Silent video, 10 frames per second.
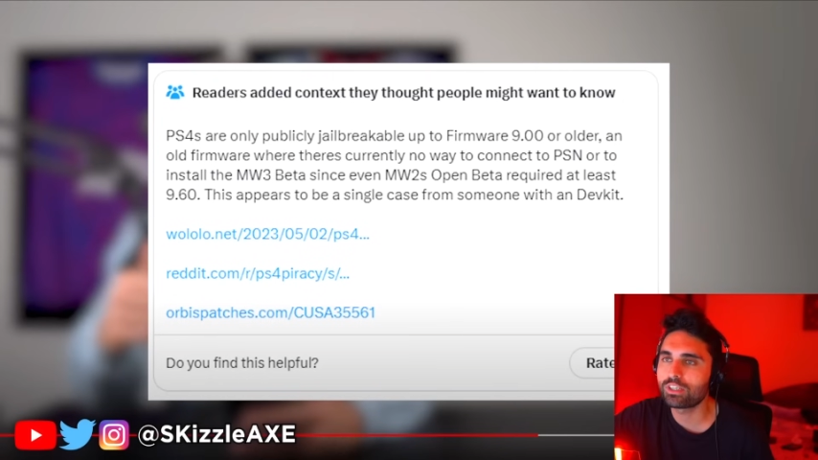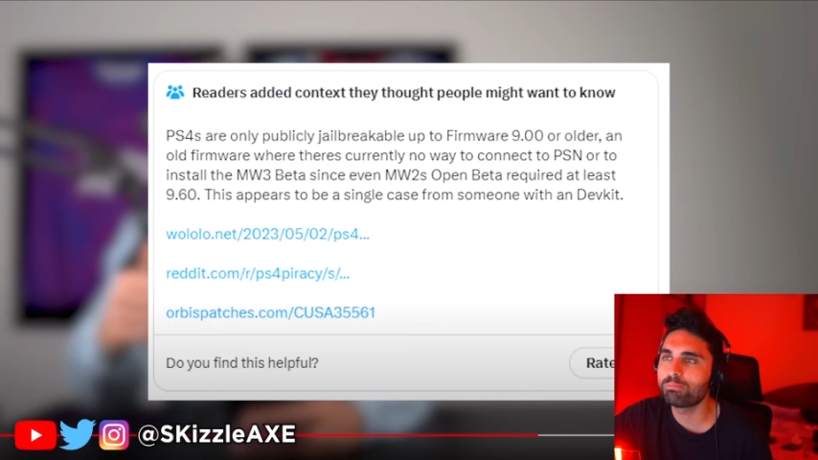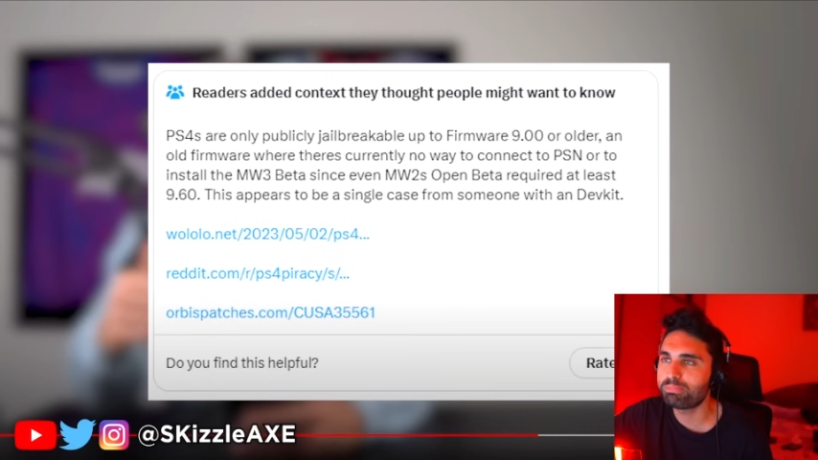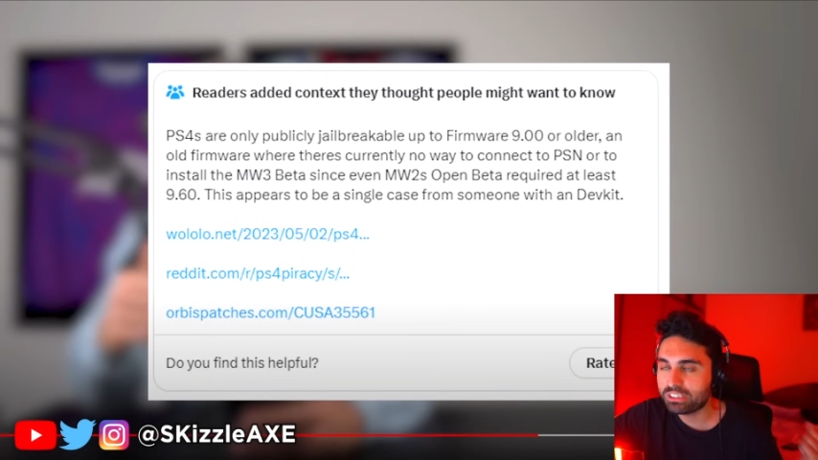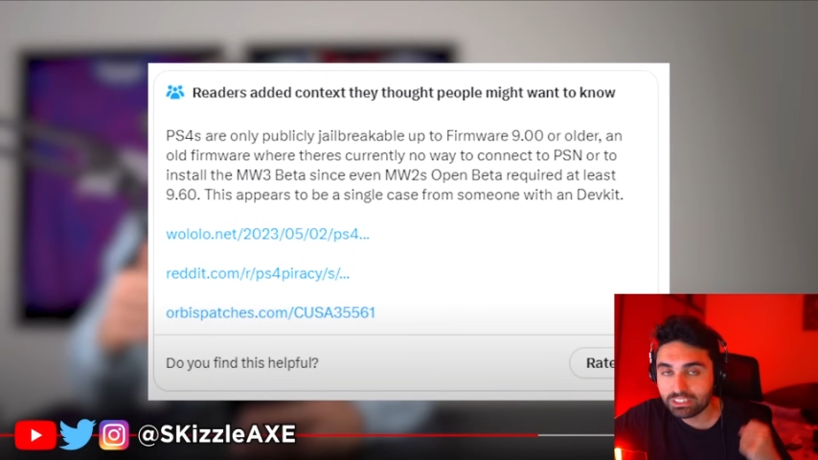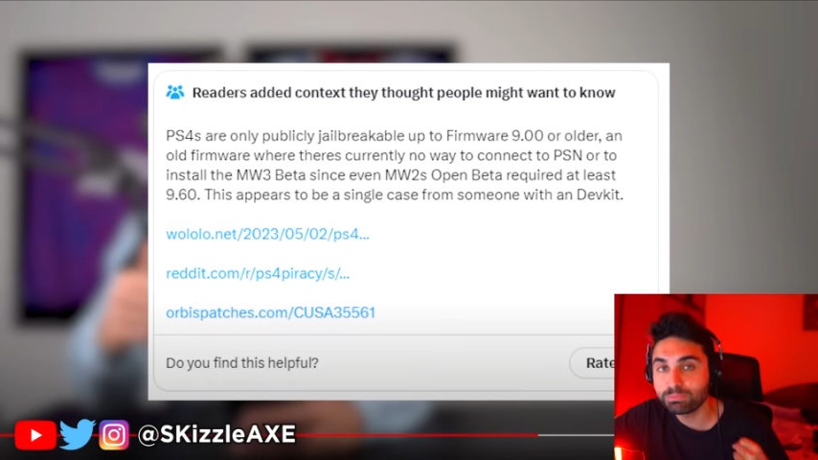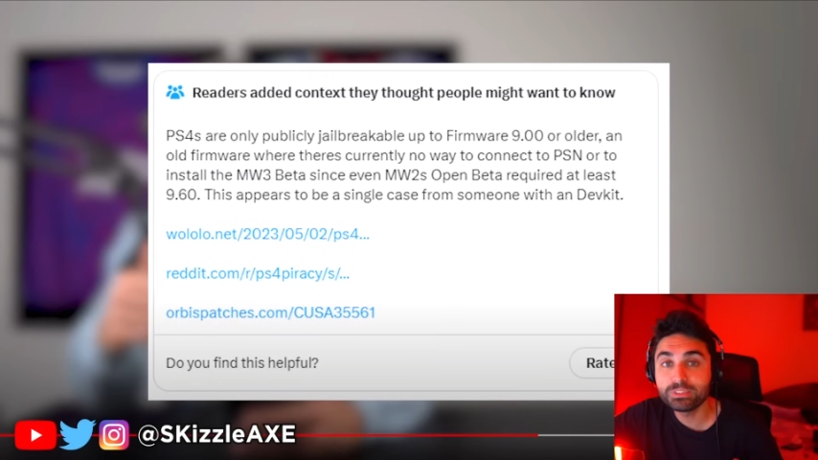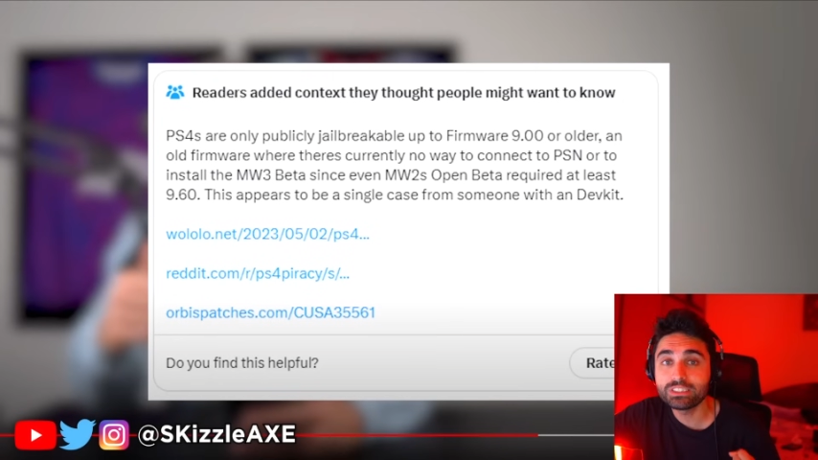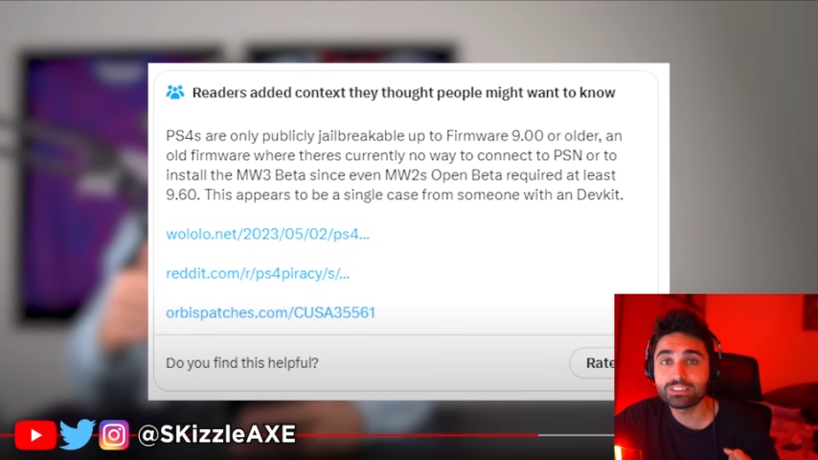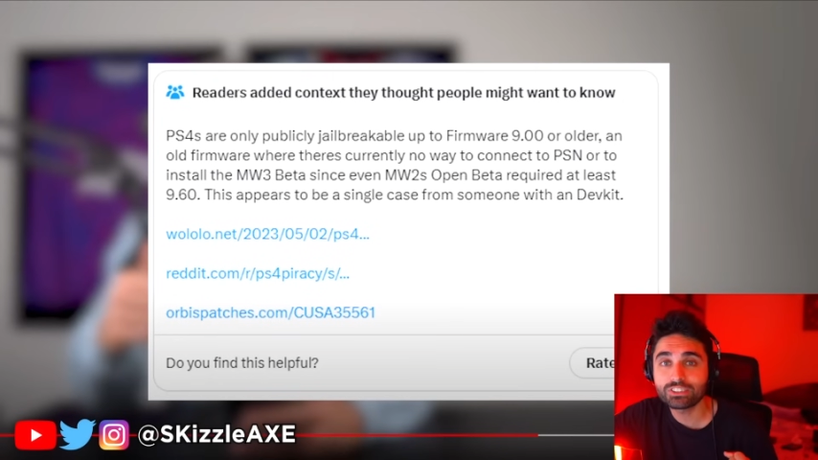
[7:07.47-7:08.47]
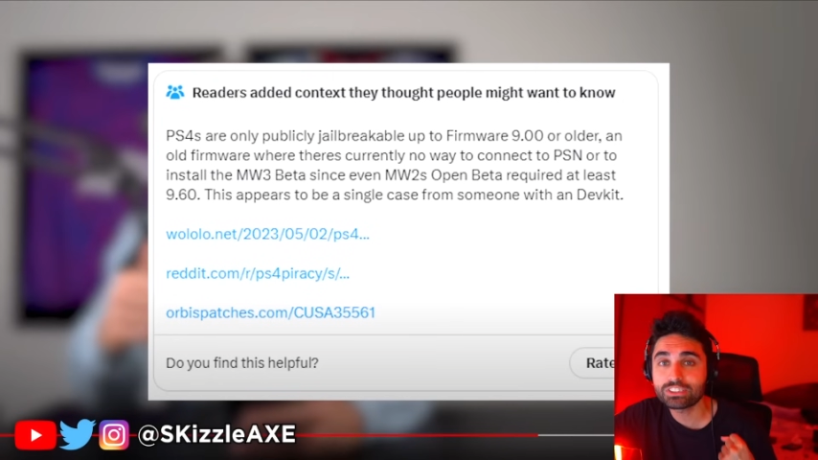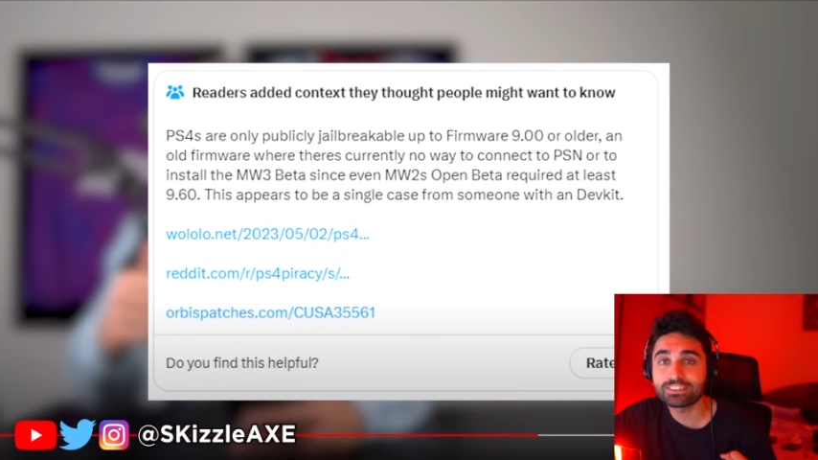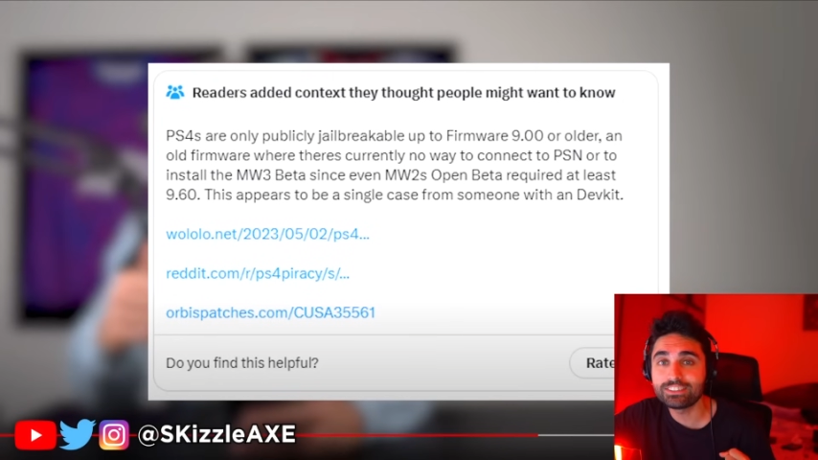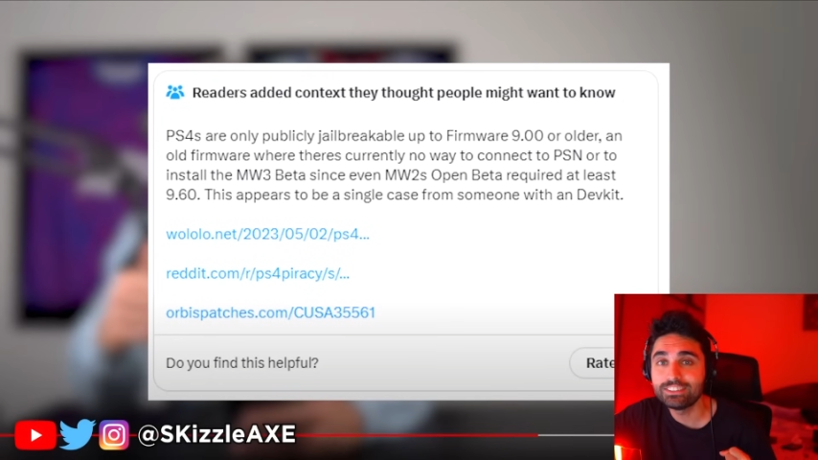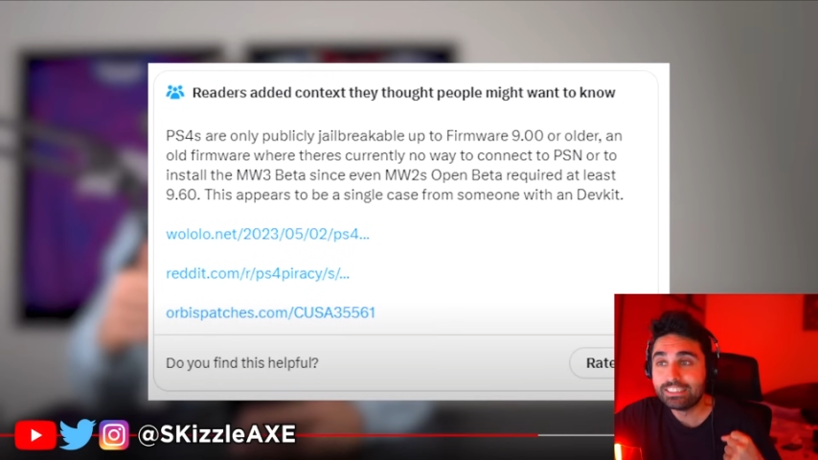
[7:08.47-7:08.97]
I'm saying? But this matters,
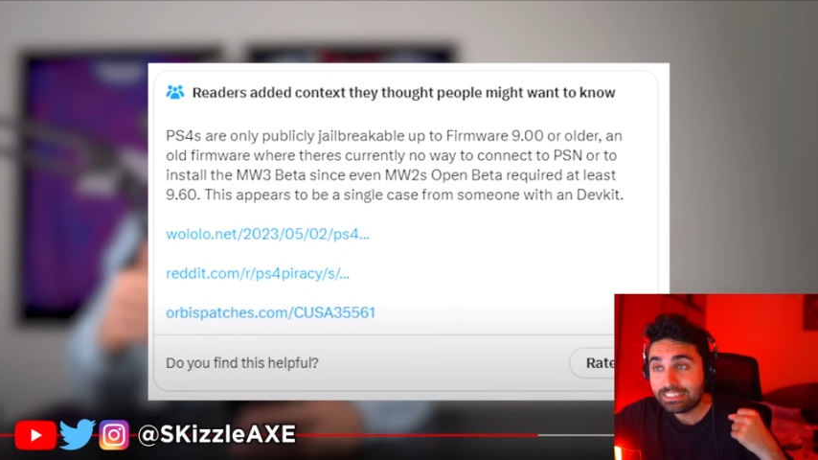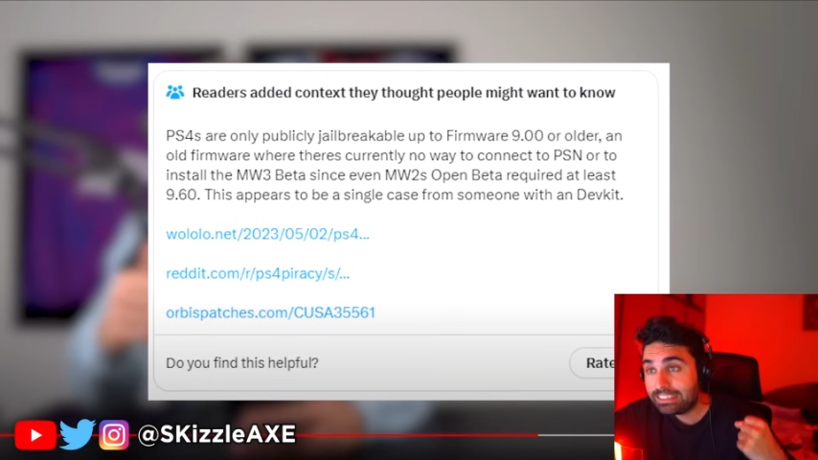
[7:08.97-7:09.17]
Skizzle.